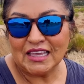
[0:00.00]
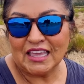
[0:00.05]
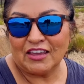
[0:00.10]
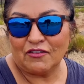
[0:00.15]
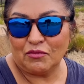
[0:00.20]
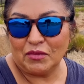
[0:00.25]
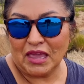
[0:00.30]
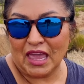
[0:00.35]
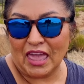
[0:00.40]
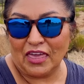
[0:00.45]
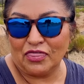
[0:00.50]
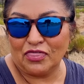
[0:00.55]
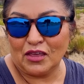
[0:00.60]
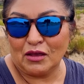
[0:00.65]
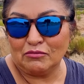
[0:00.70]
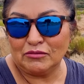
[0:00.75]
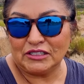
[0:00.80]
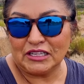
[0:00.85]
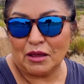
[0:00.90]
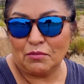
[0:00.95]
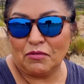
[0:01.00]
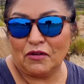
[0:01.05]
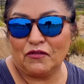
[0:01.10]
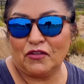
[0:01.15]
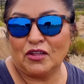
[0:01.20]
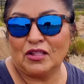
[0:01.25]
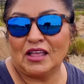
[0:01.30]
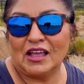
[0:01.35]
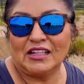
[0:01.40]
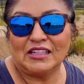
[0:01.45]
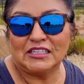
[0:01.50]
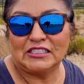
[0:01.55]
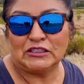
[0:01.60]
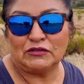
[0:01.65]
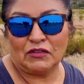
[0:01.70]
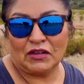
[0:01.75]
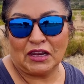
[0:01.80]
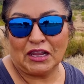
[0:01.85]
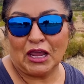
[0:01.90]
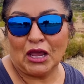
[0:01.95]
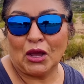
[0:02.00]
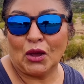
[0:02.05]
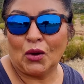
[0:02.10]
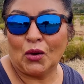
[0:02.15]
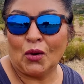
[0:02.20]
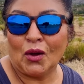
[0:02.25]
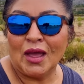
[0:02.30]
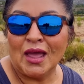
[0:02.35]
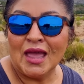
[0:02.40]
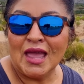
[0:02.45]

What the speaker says: give me a thumbs up if you like this video,